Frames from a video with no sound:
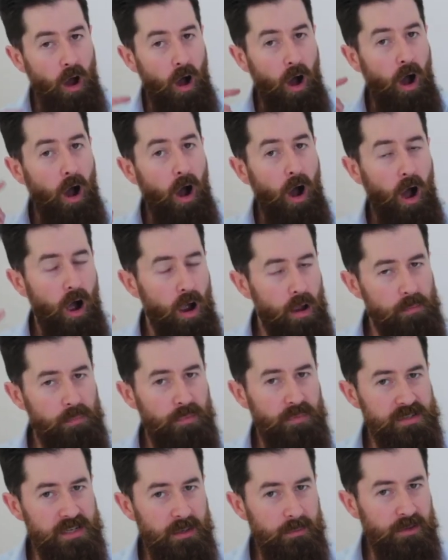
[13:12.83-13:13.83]
I
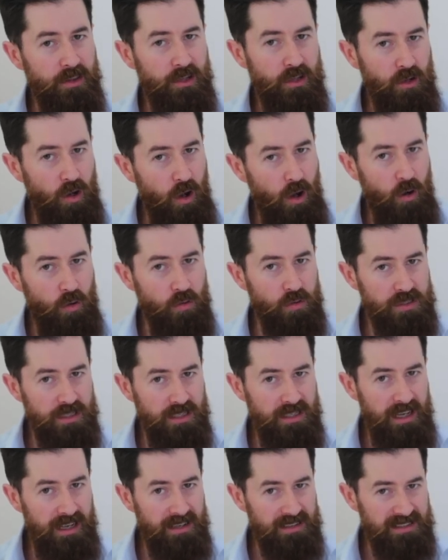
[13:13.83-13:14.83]
hope some of the cogs
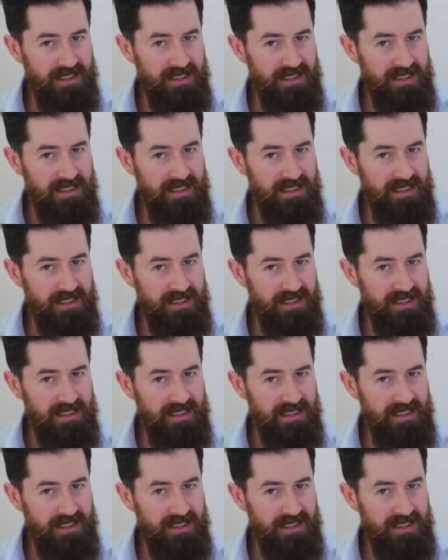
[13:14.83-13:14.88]
are now